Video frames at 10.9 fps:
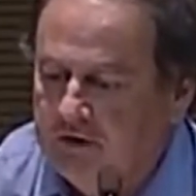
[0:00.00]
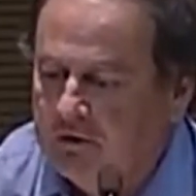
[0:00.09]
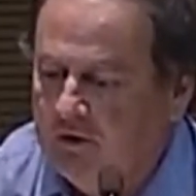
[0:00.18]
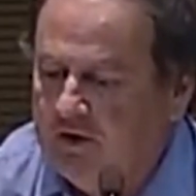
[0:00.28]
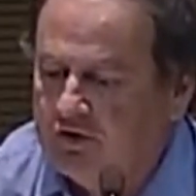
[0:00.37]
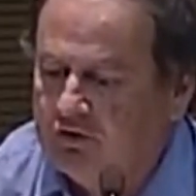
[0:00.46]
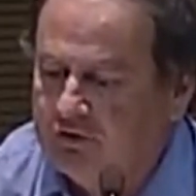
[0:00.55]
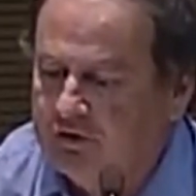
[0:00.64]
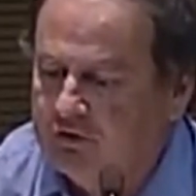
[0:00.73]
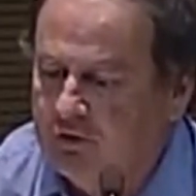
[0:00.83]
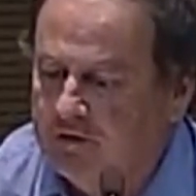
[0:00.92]
the equation
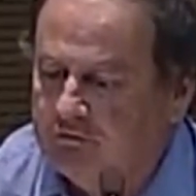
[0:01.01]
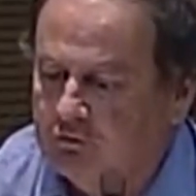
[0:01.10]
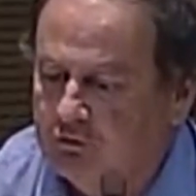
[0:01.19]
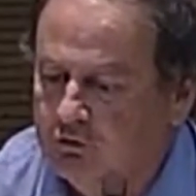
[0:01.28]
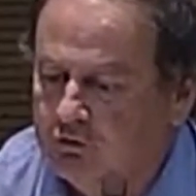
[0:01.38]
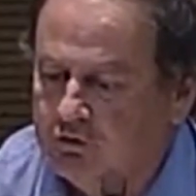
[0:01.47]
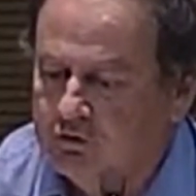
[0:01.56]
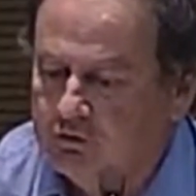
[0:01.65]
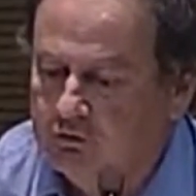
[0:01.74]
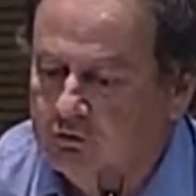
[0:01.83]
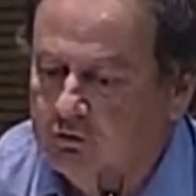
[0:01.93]
that you have to use
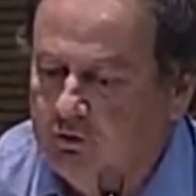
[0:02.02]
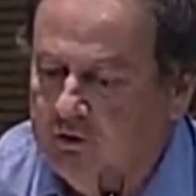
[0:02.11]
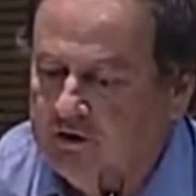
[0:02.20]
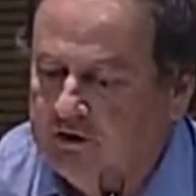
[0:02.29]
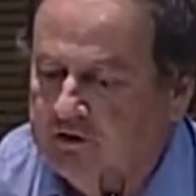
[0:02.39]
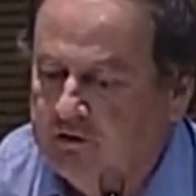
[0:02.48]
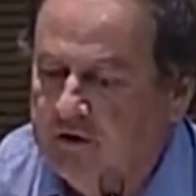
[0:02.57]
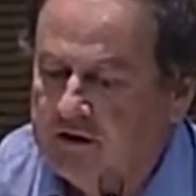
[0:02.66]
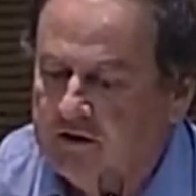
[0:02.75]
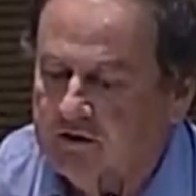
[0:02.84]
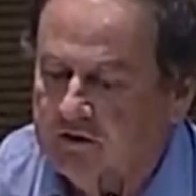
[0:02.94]
to read
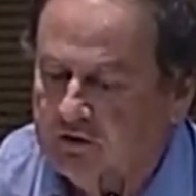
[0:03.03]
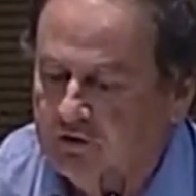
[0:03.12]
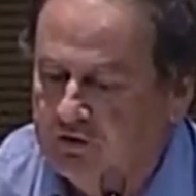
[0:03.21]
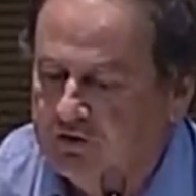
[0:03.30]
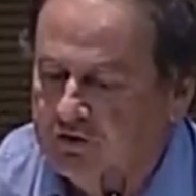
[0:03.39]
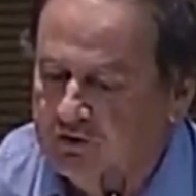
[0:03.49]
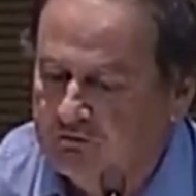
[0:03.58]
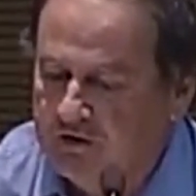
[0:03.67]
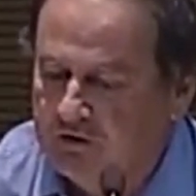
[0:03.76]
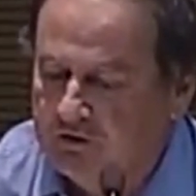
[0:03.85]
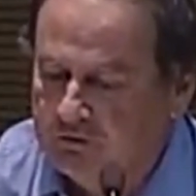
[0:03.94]
directly the conditional
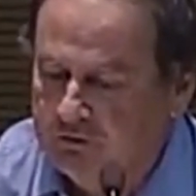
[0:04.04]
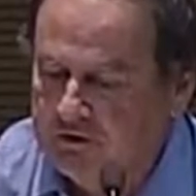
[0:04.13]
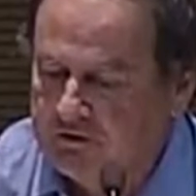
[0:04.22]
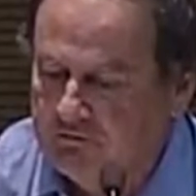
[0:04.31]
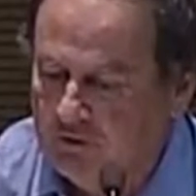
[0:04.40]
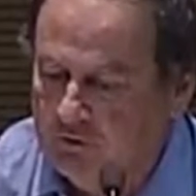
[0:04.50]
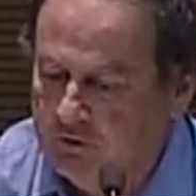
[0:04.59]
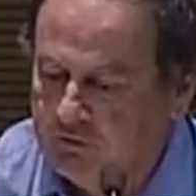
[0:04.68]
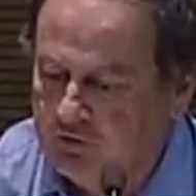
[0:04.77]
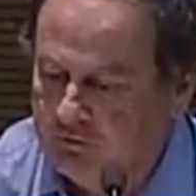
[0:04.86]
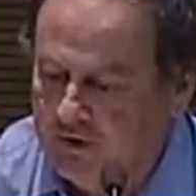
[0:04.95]
value at risk from
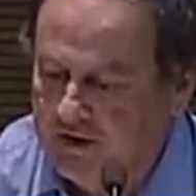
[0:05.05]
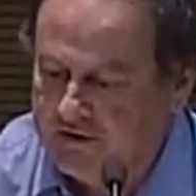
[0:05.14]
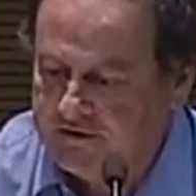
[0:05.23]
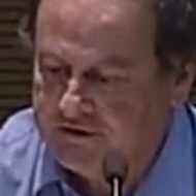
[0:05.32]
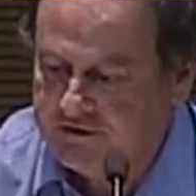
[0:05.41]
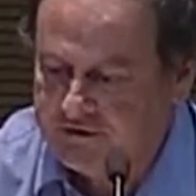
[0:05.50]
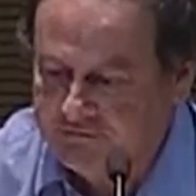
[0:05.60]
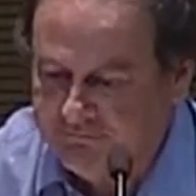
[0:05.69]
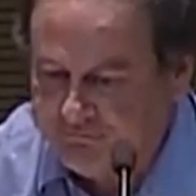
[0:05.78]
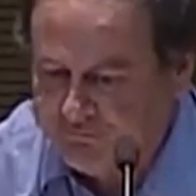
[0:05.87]
option prices.